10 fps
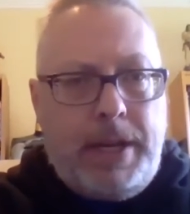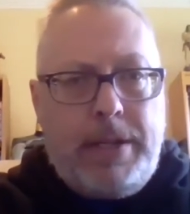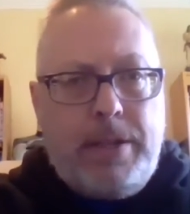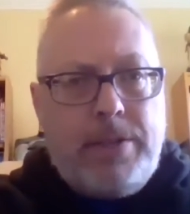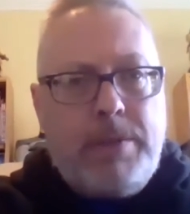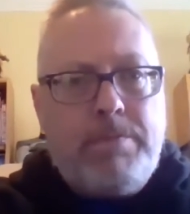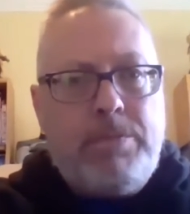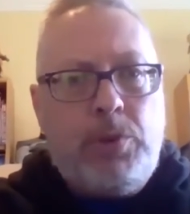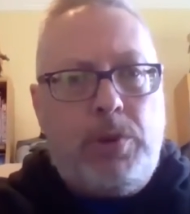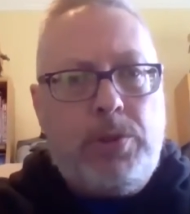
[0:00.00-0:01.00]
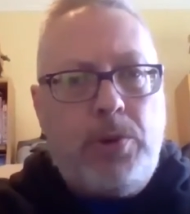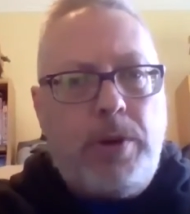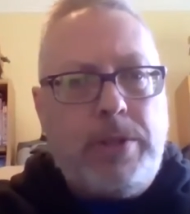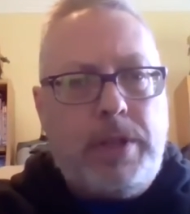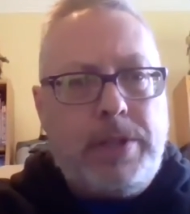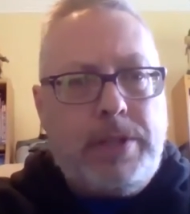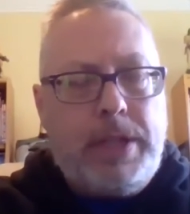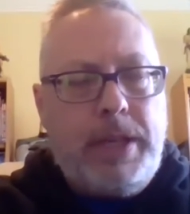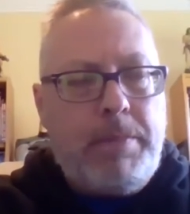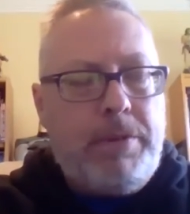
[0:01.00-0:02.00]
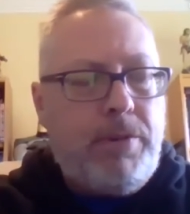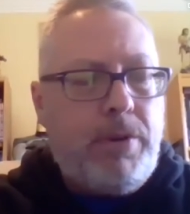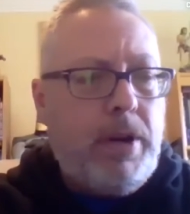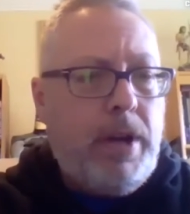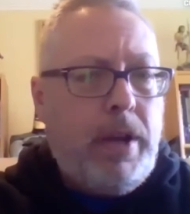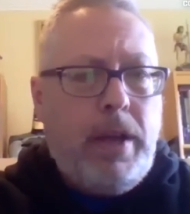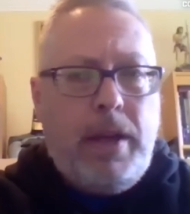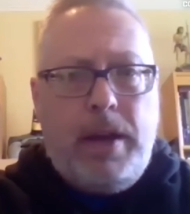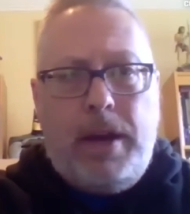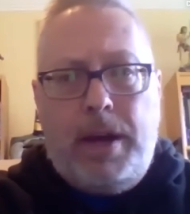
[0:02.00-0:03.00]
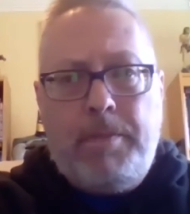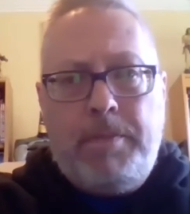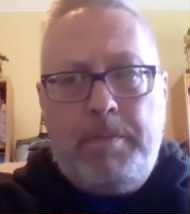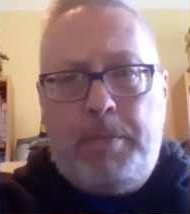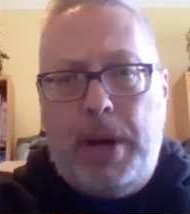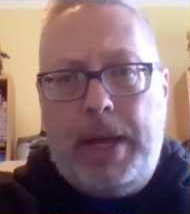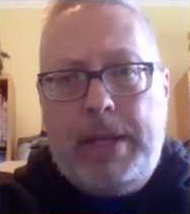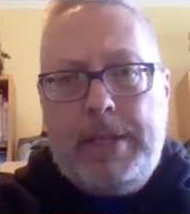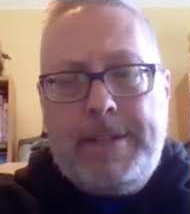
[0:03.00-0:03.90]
I had done some short stories and things like that before. But